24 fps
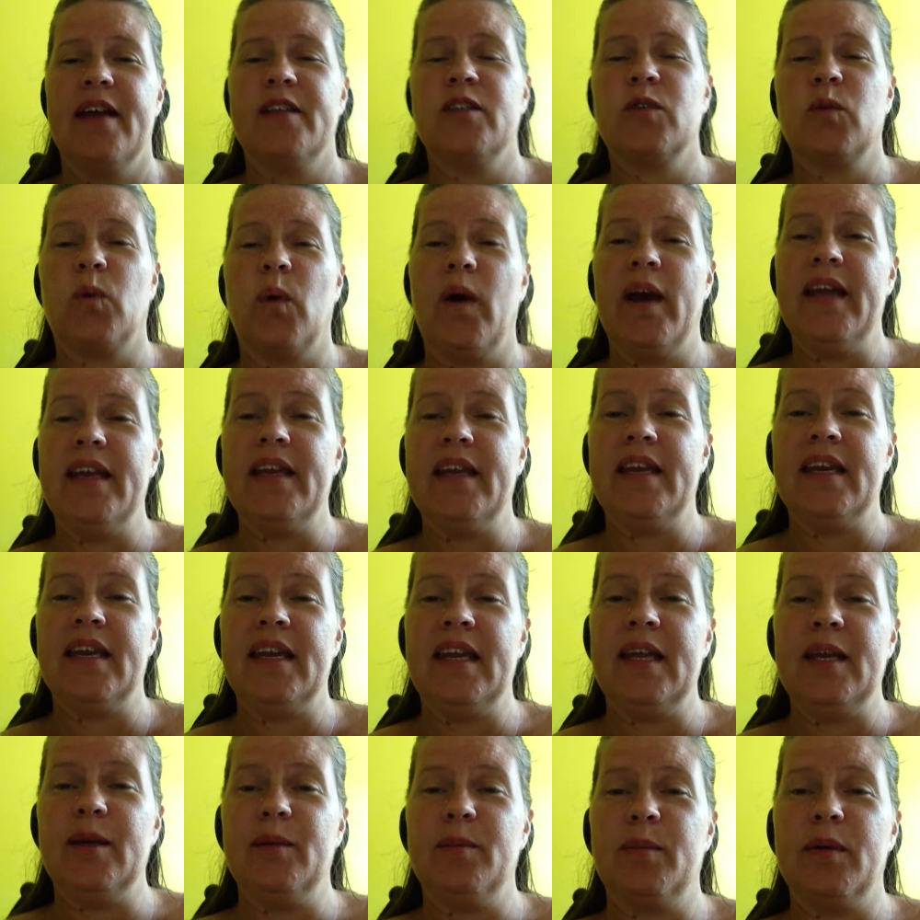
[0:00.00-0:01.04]
quite
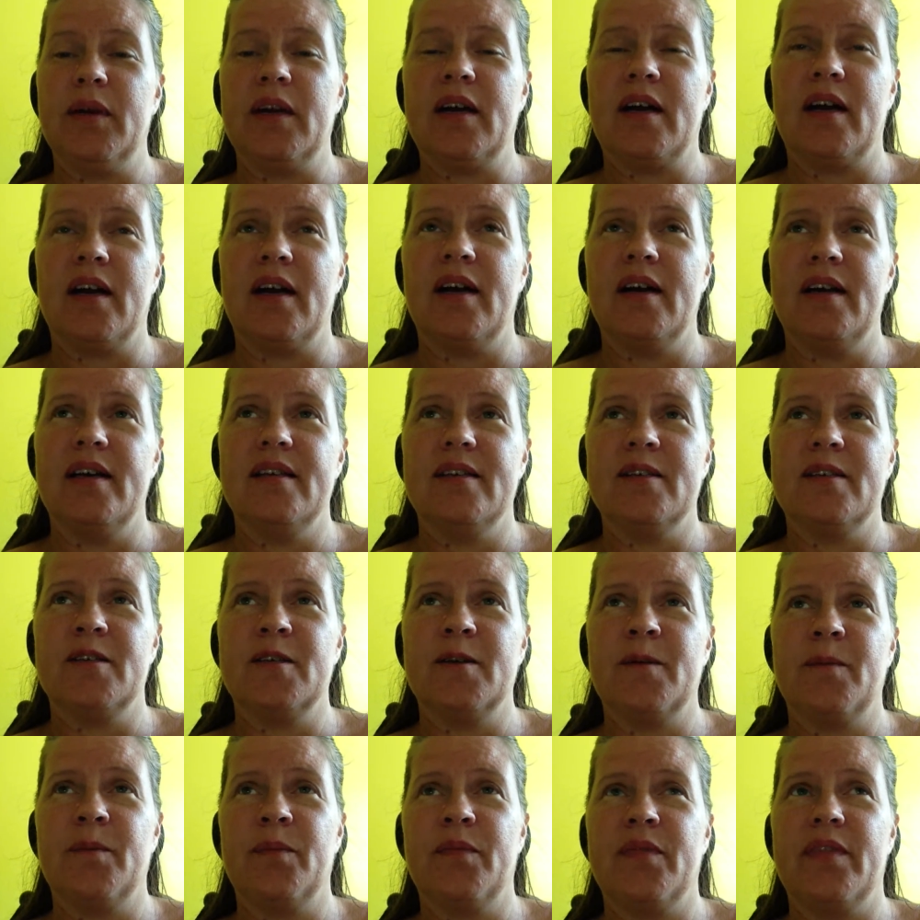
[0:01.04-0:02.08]
neat,
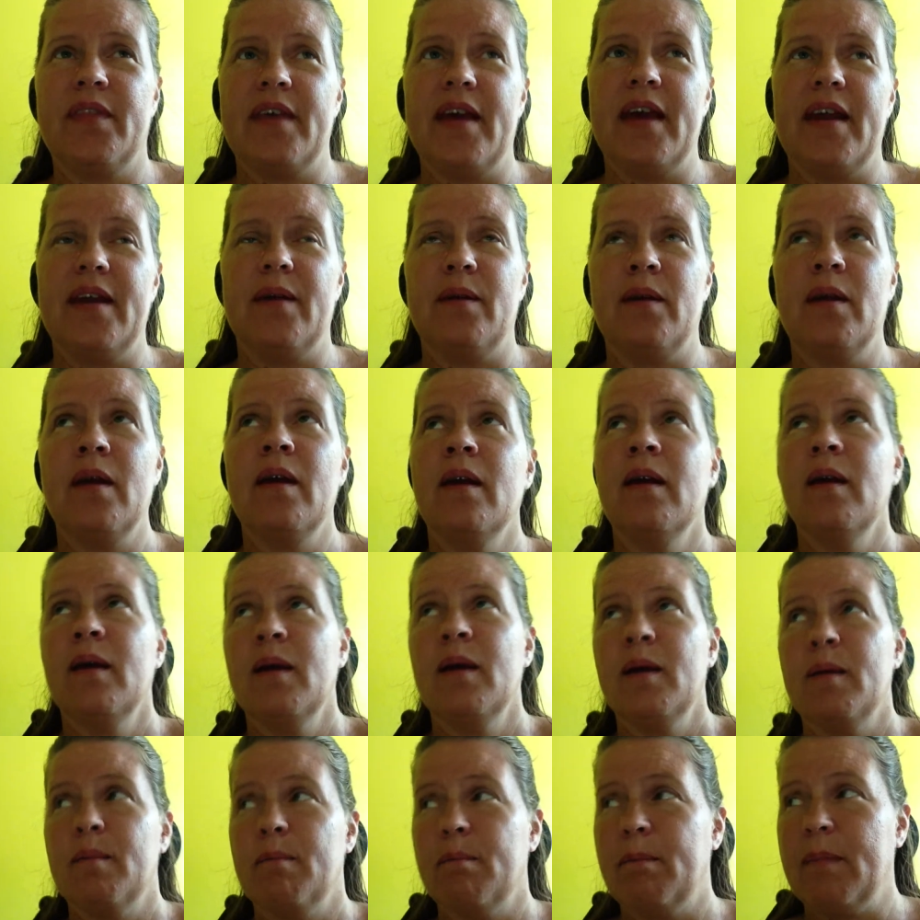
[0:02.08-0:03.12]
because then
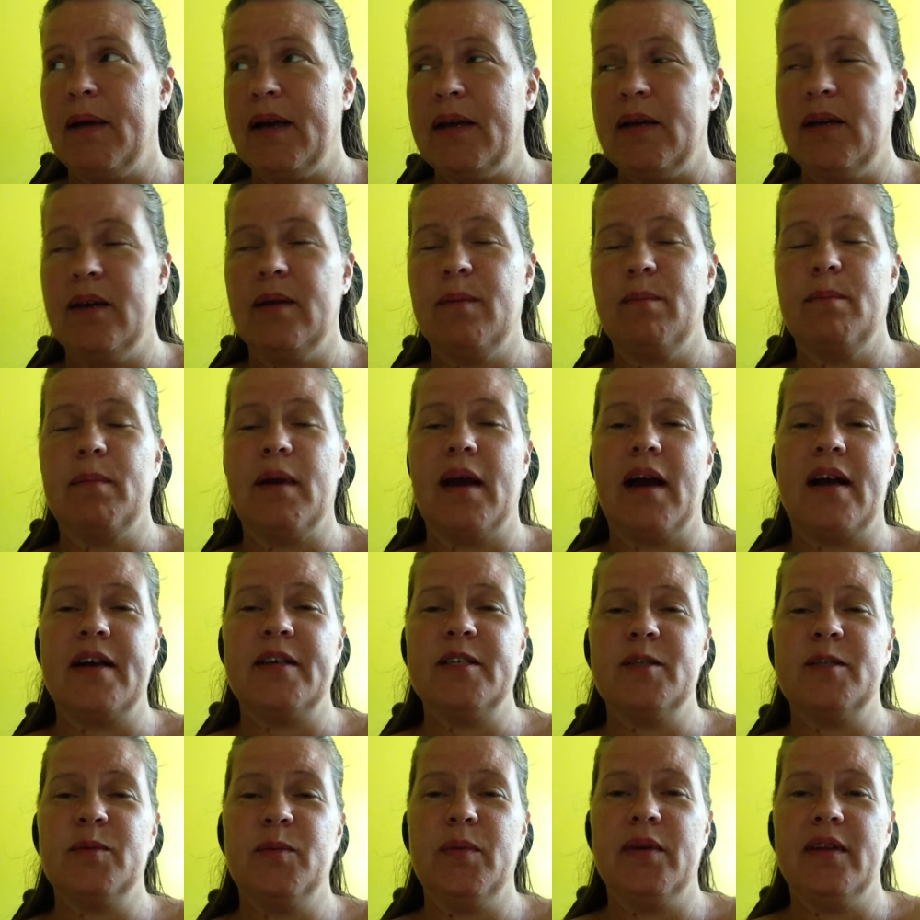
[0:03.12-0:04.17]
my
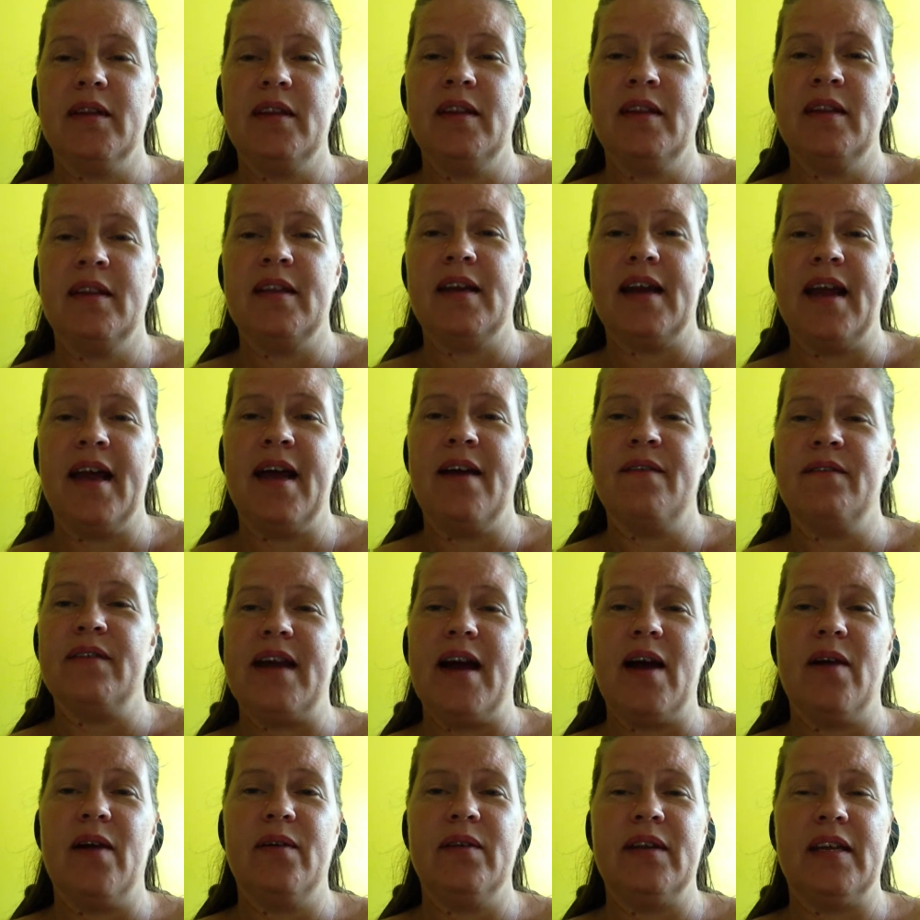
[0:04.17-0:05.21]
husband that I have
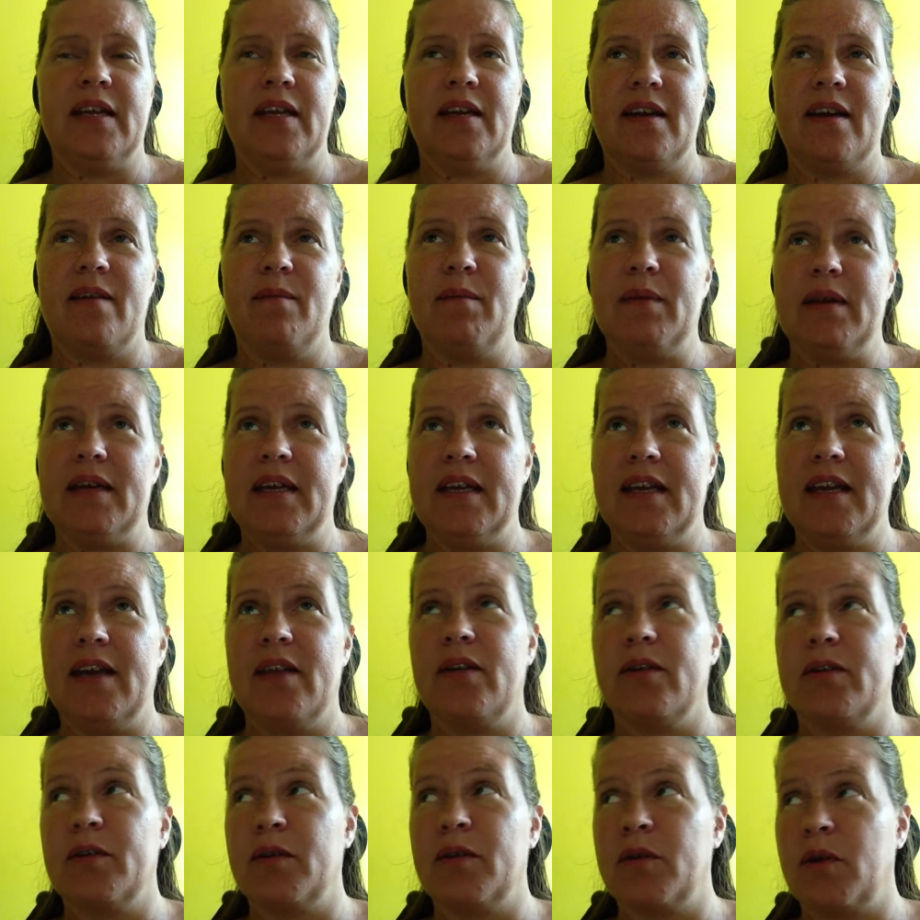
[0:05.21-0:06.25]
now, and he and I have been
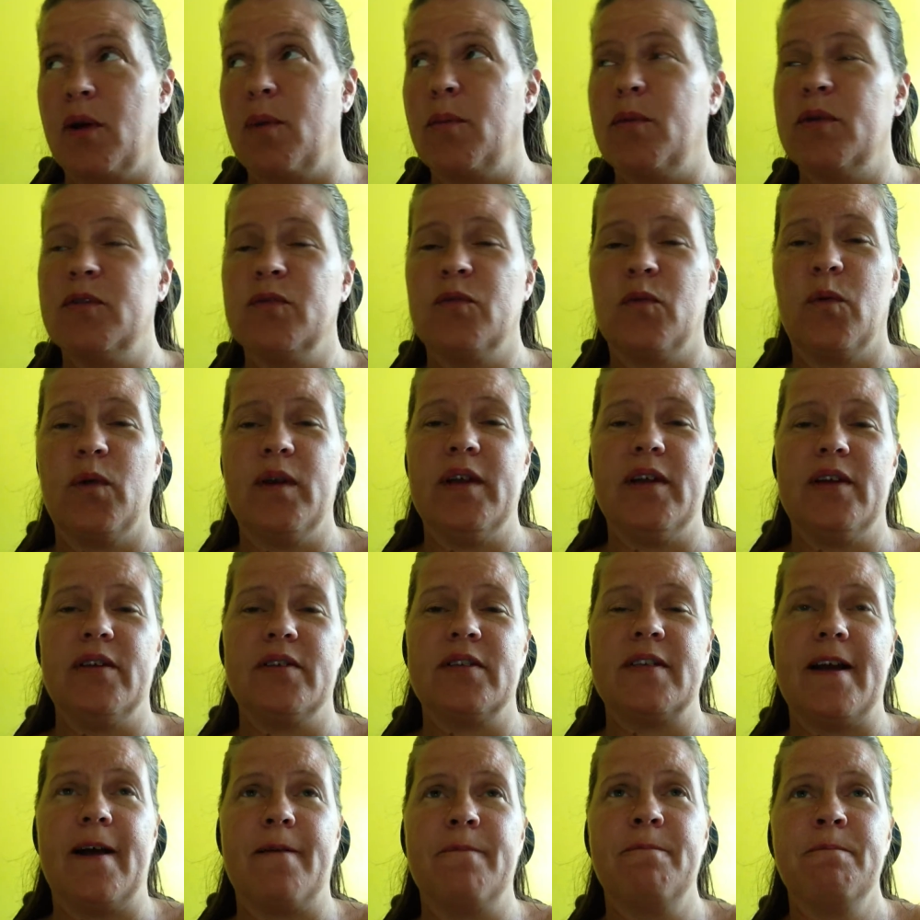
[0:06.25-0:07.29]
together almost 4 years
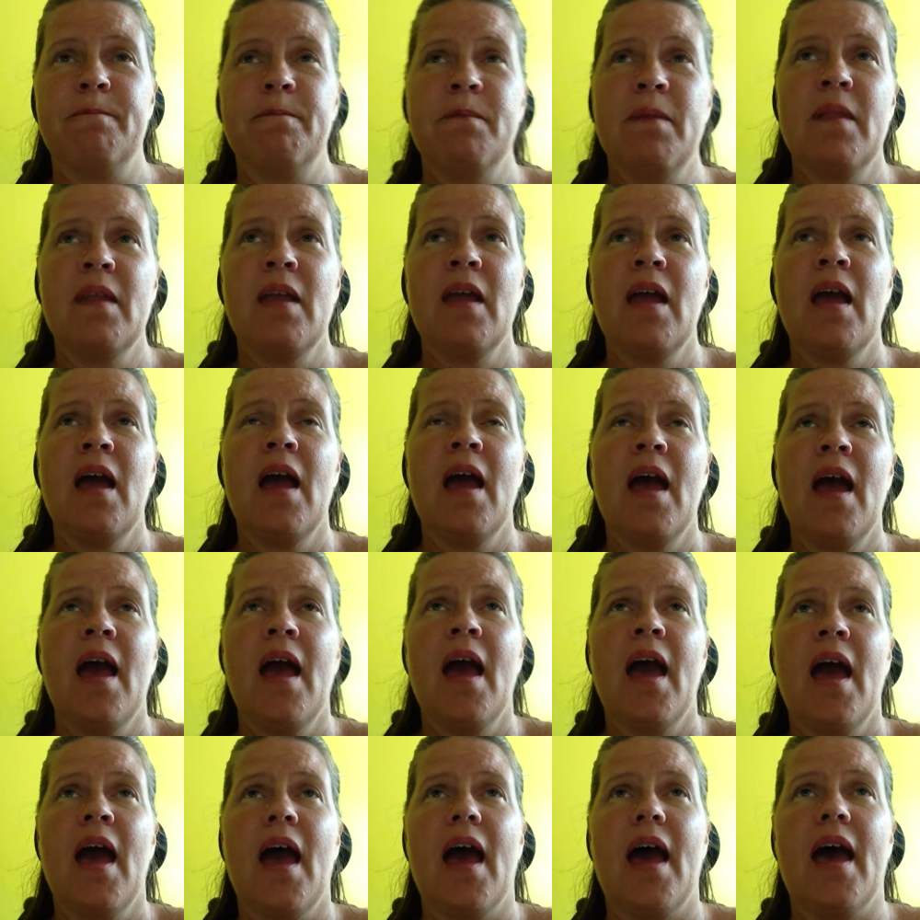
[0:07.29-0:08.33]
now,
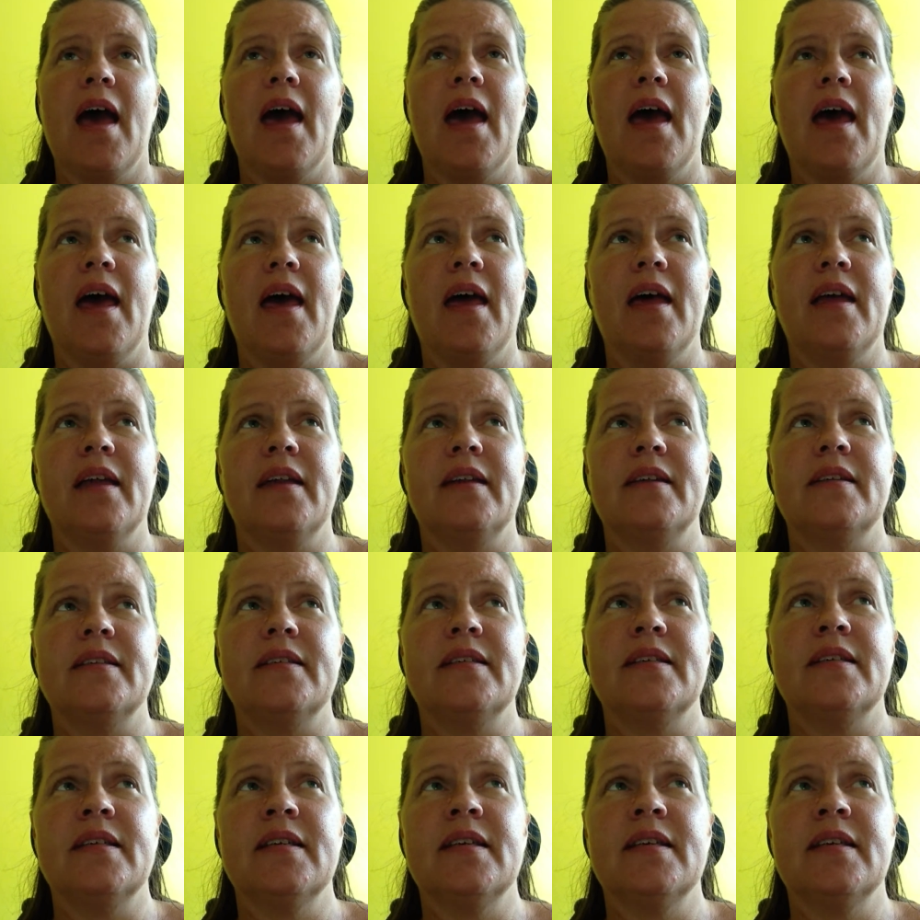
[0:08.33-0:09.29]
and